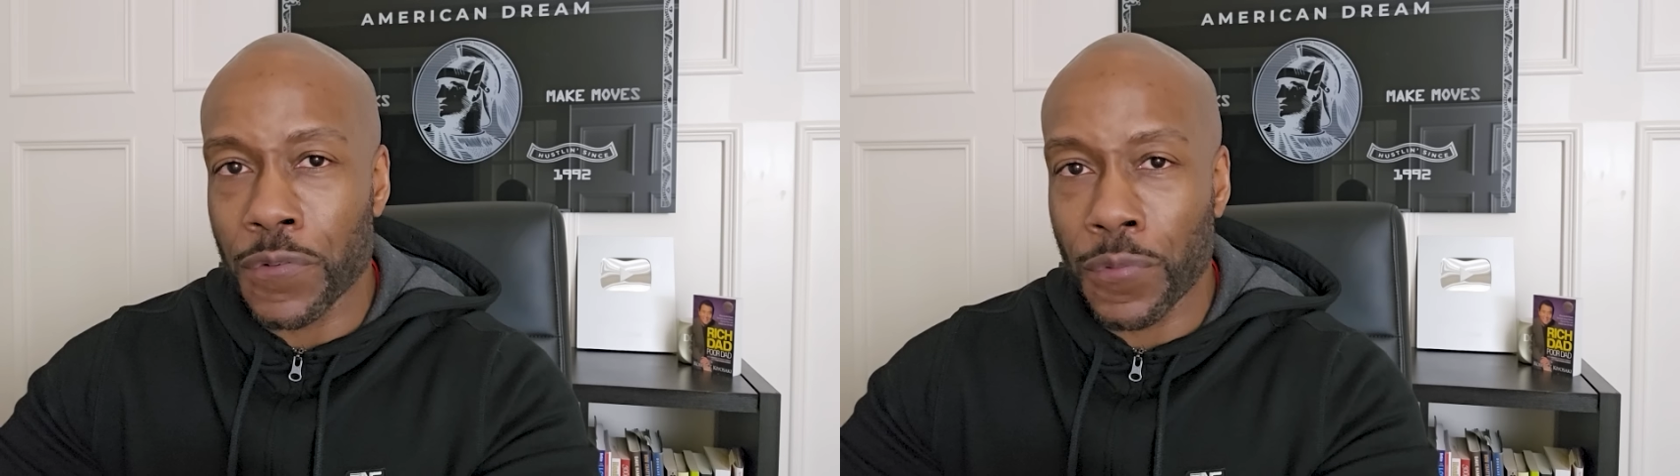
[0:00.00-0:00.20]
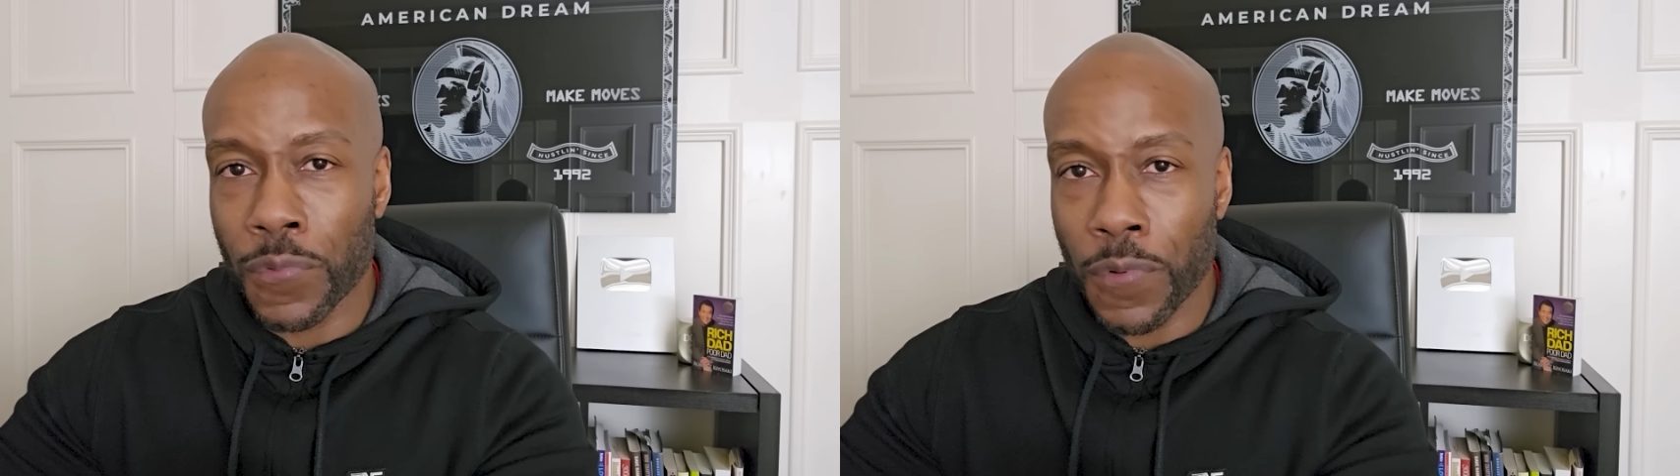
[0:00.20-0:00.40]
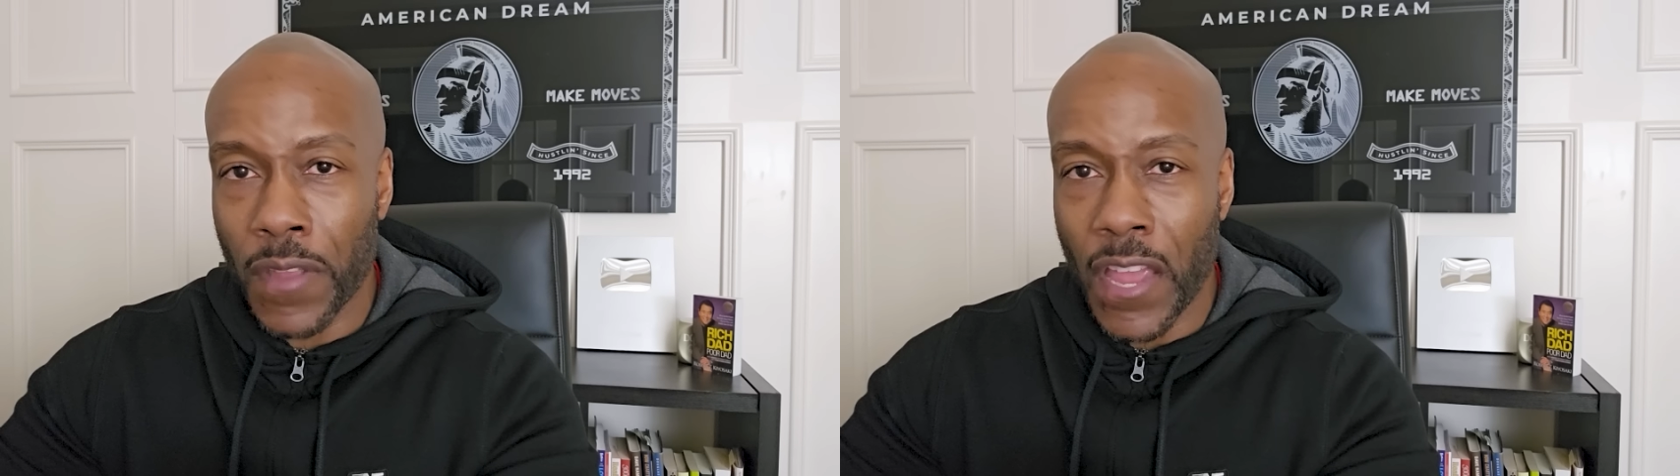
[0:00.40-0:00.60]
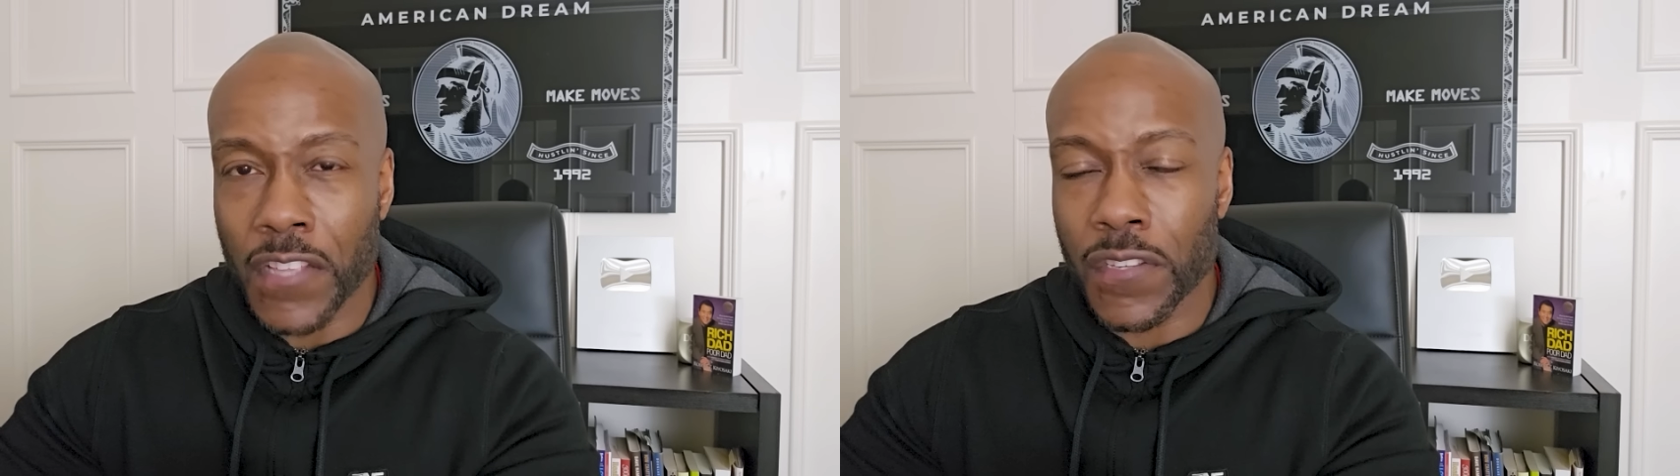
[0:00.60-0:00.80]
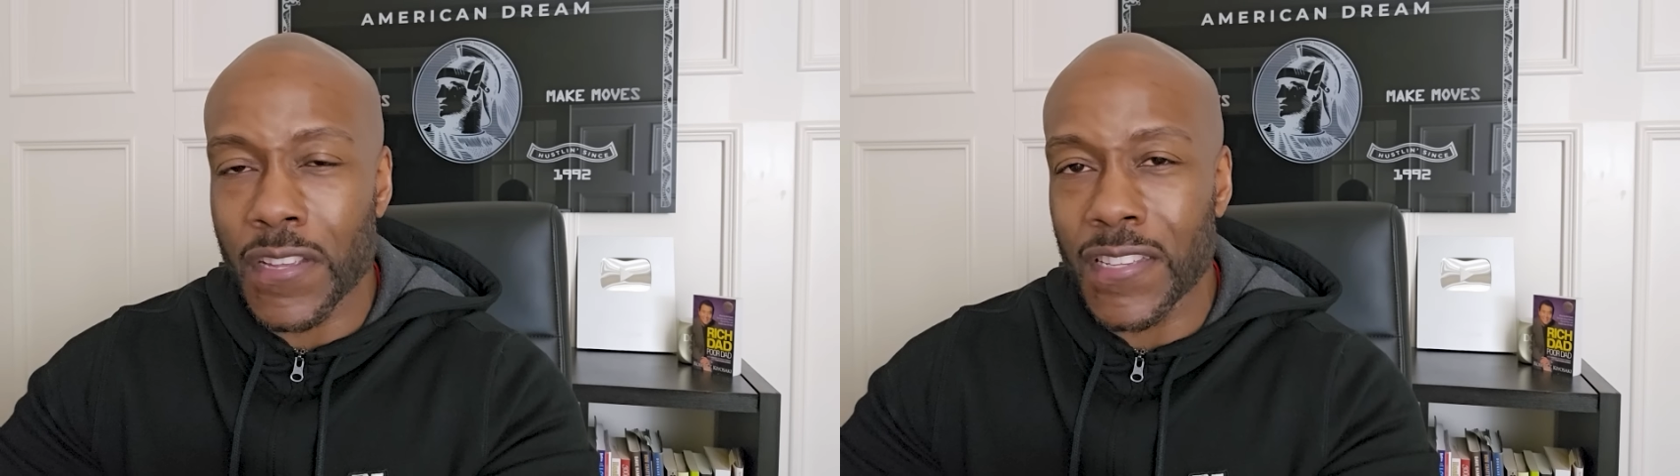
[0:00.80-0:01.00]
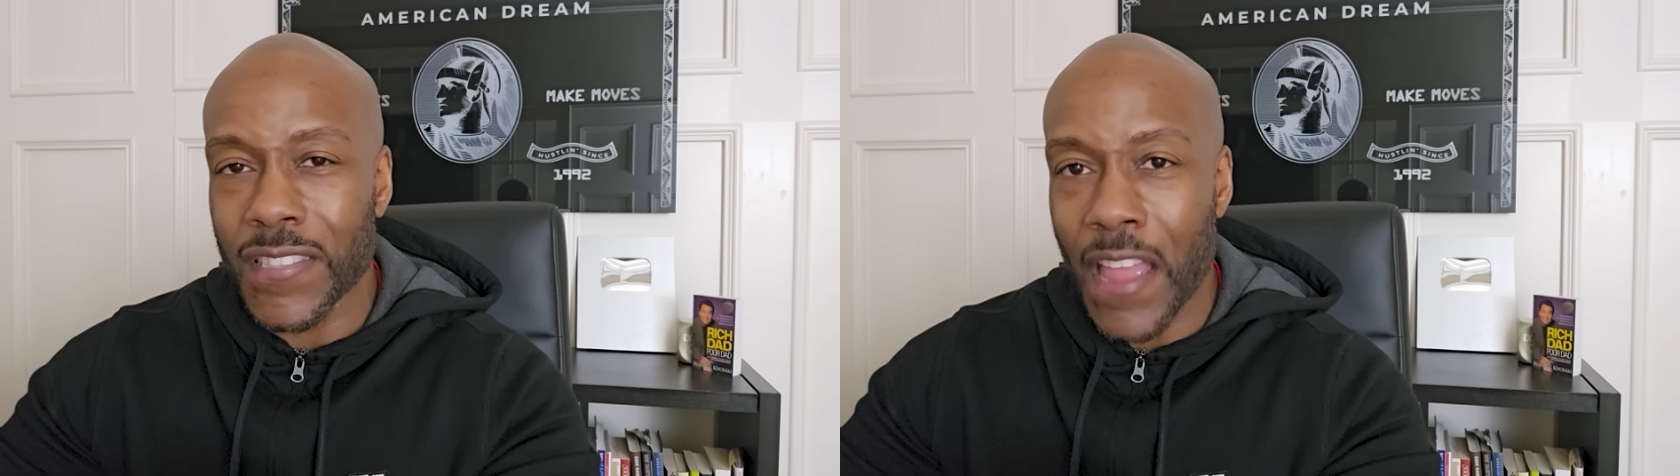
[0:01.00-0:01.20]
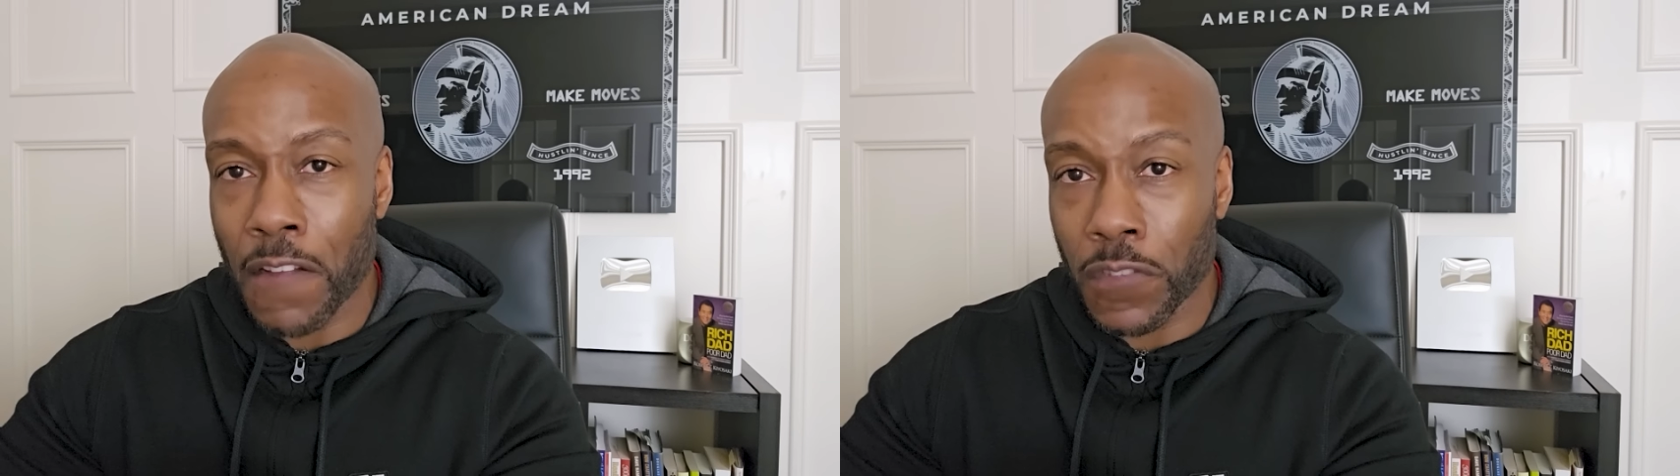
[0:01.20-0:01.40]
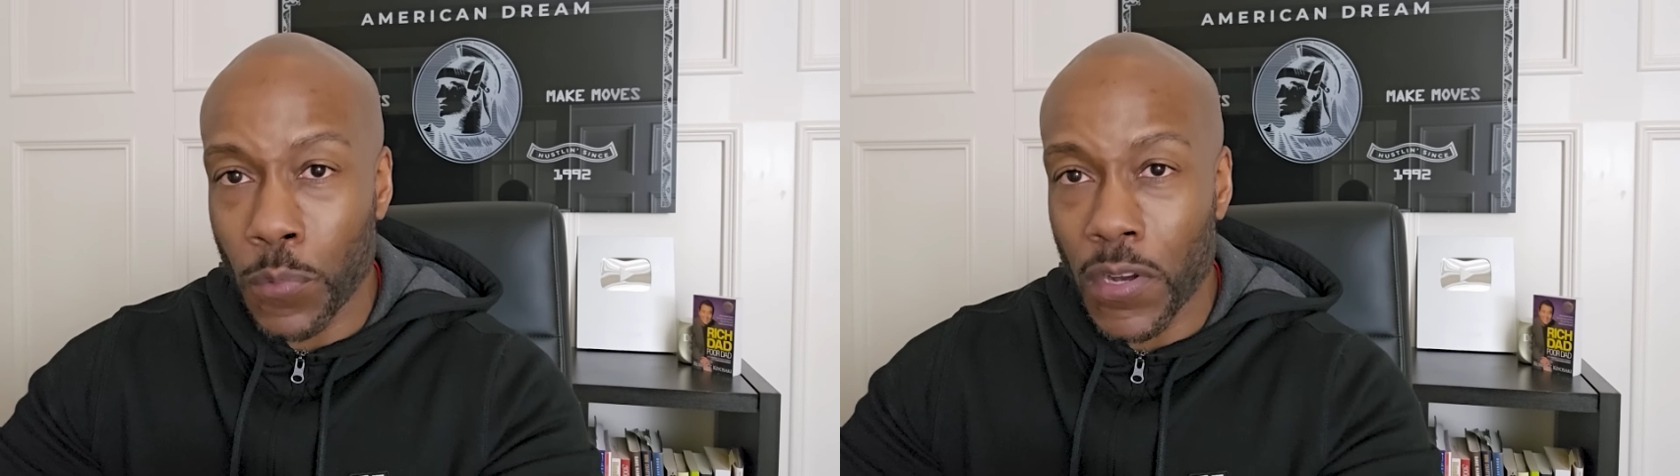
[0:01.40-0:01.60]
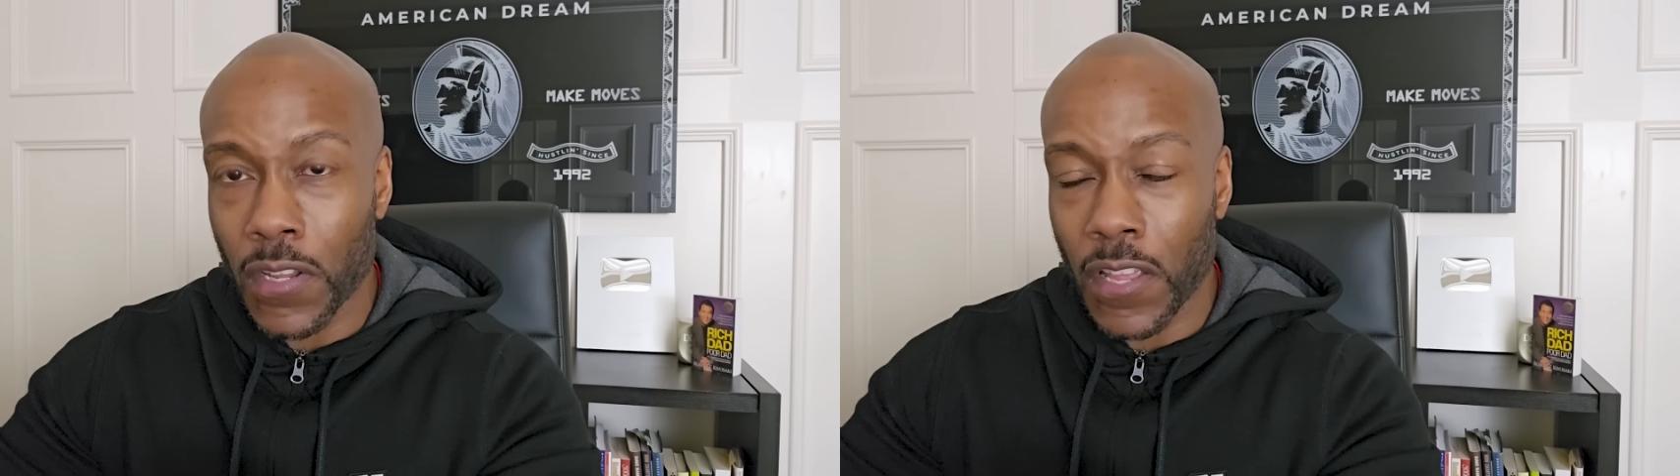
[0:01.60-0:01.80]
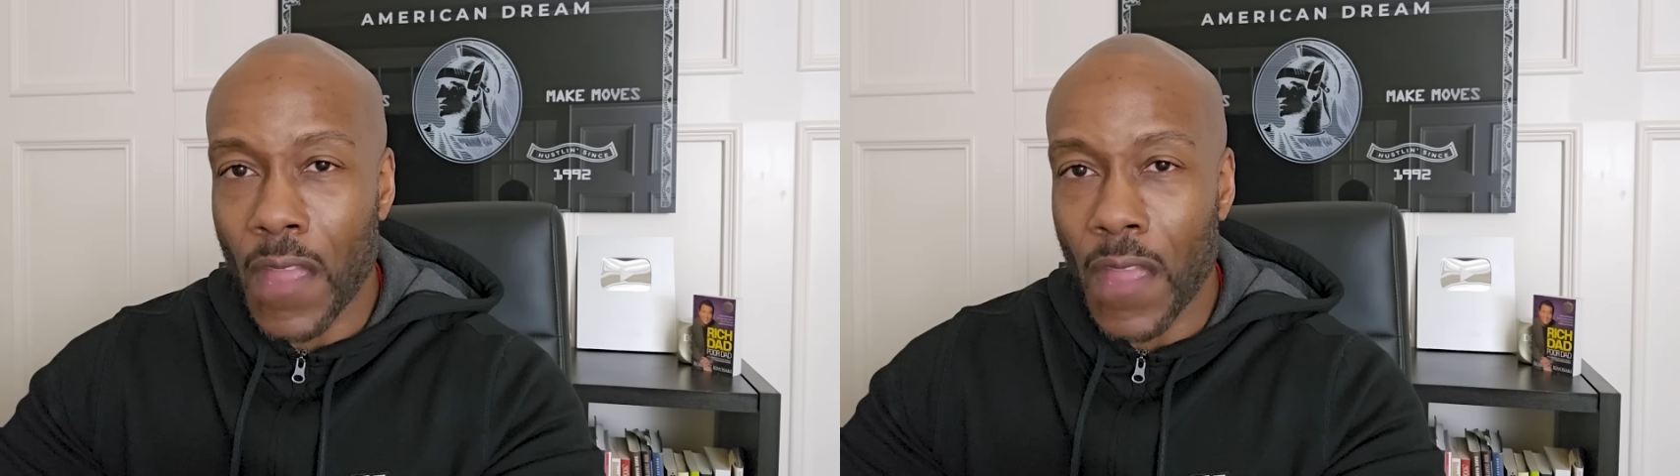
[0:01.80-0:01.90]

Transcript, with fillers: through their gates is now dwindling.